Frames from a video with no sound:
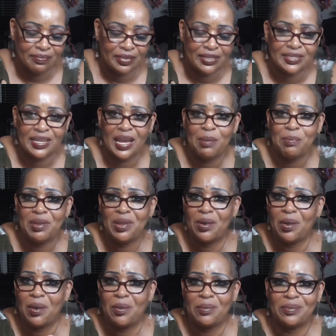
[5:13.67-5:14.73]
To tell me you're
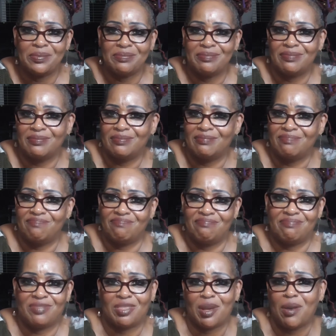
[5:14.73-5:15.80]
going to
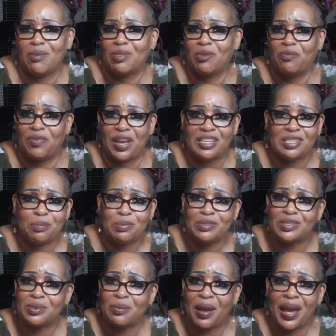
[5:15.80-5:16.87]
throw the
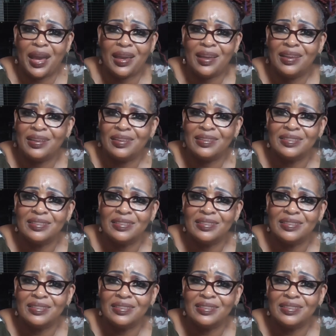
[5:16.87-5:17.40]
vegetables away?